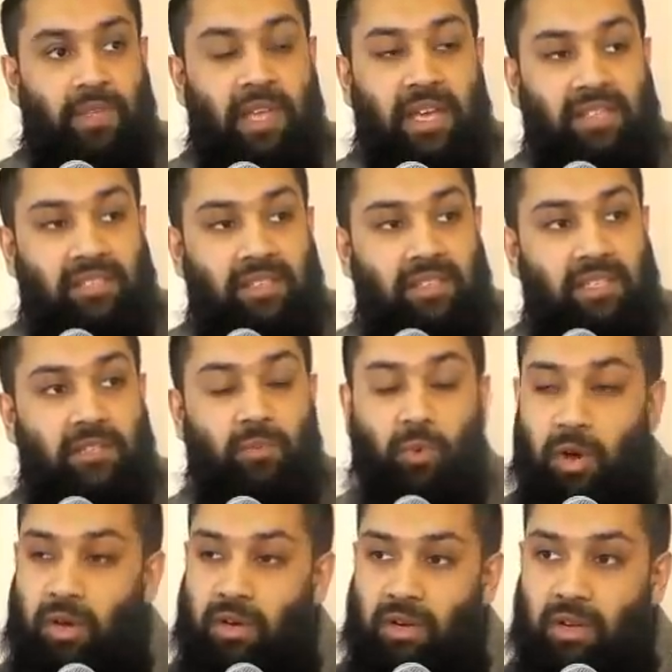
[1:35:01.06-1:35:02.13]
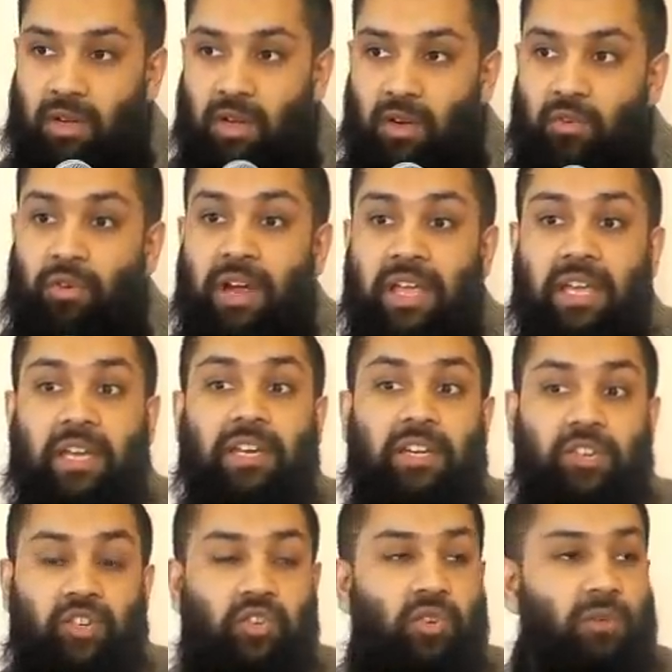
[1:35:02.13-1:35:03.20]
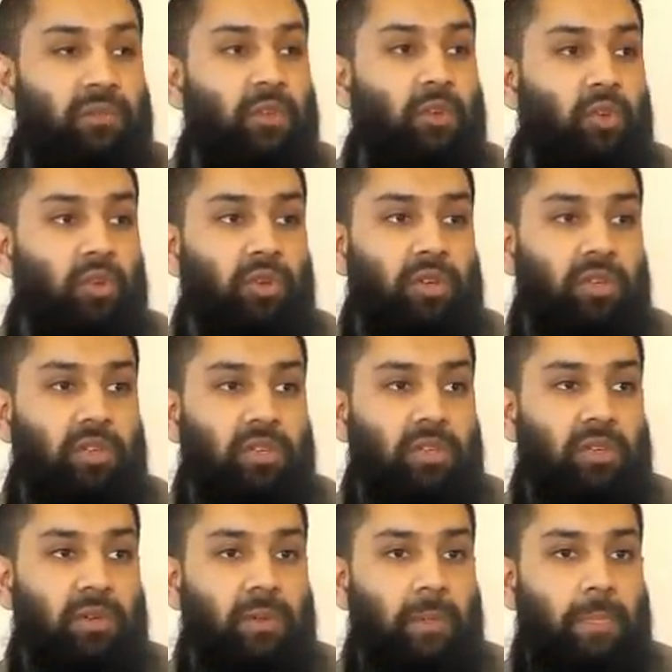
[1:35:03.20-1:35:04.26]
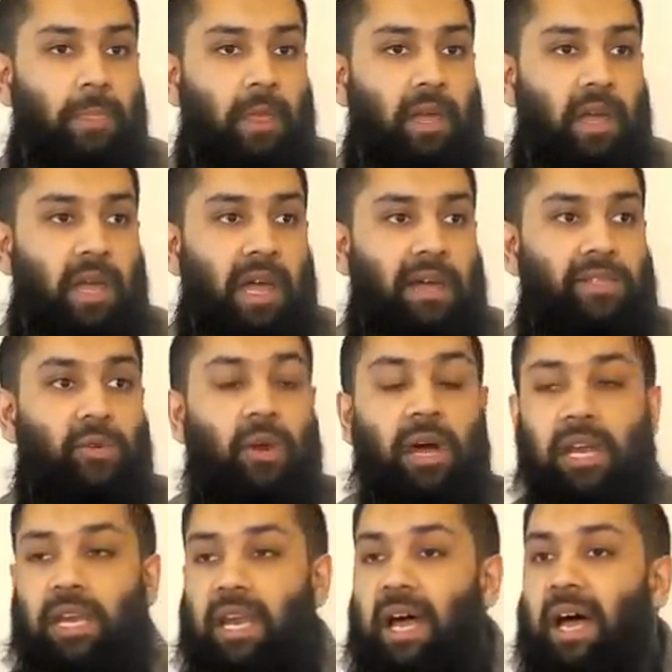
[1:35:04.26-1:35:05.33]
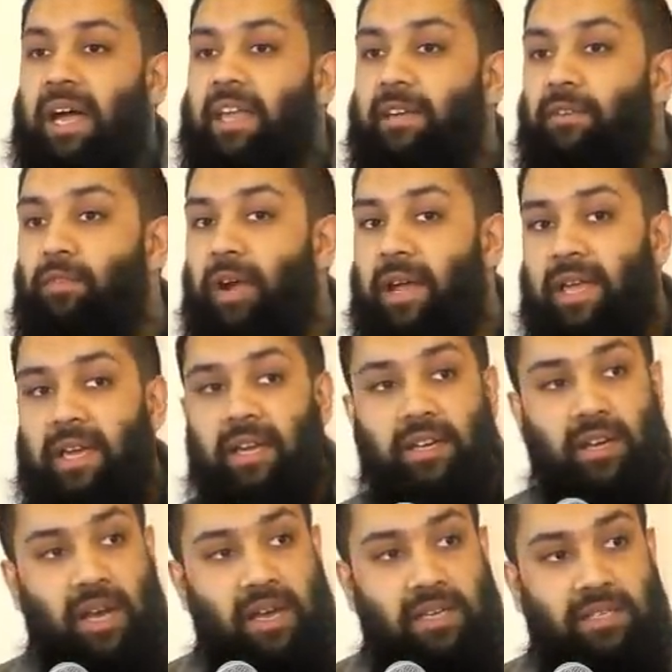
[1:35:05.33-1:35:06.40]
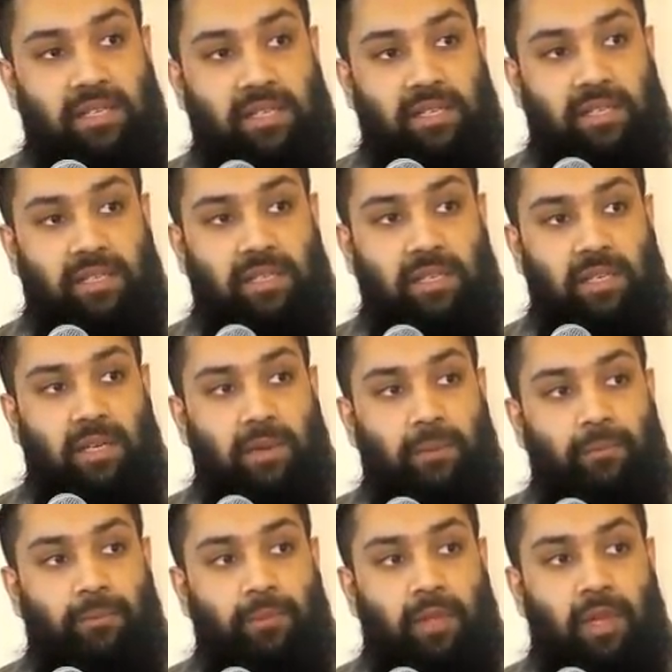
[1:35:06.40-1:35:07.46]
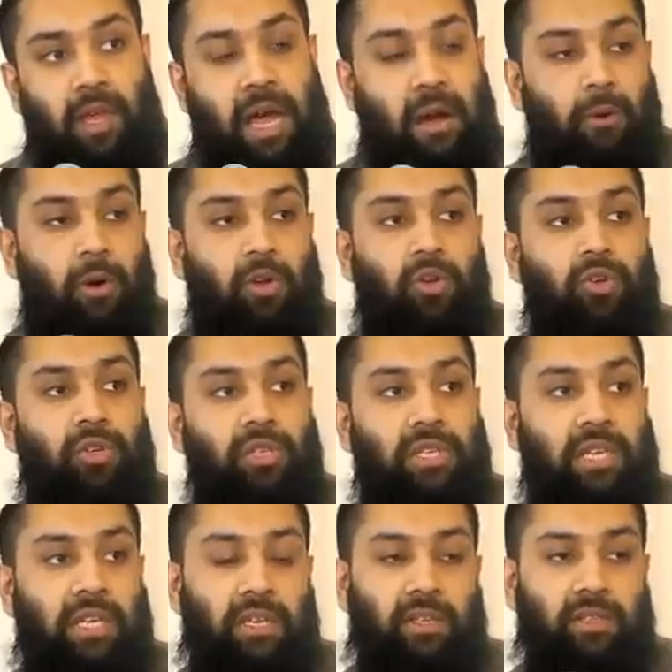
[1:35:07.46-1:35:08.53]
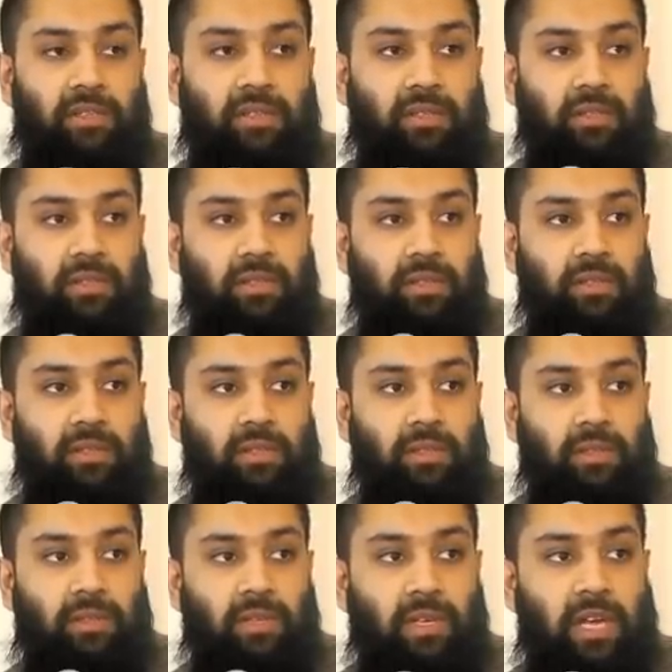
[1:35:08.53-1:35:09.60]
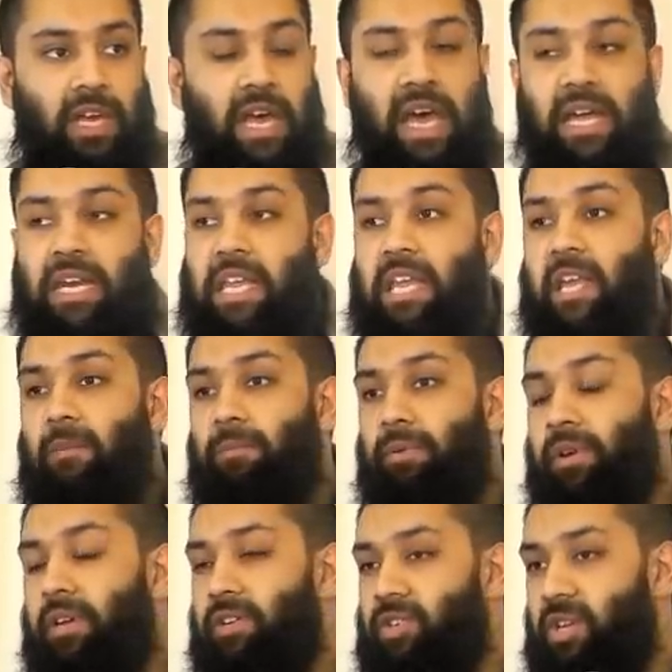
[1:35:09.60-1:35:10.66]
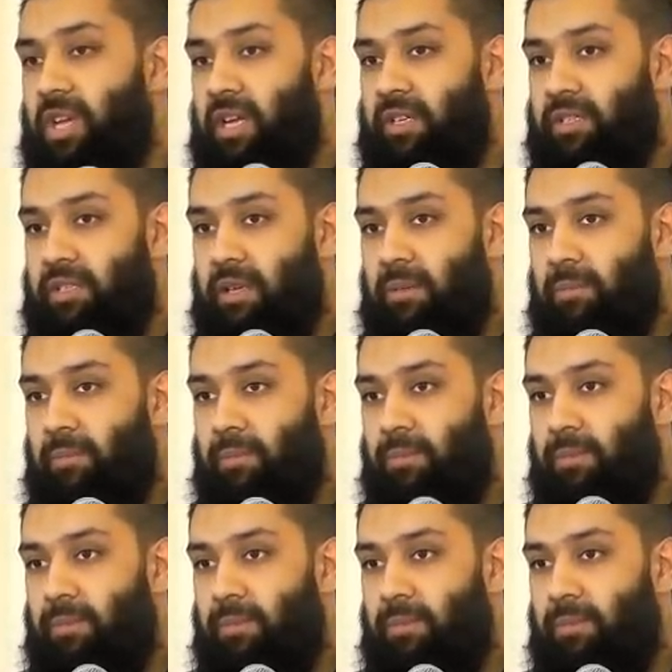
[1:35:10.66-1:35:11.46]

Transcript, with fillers: The essence is what? Recognition of the good. So Allah, He recognizes our good deeds and He appreciates them.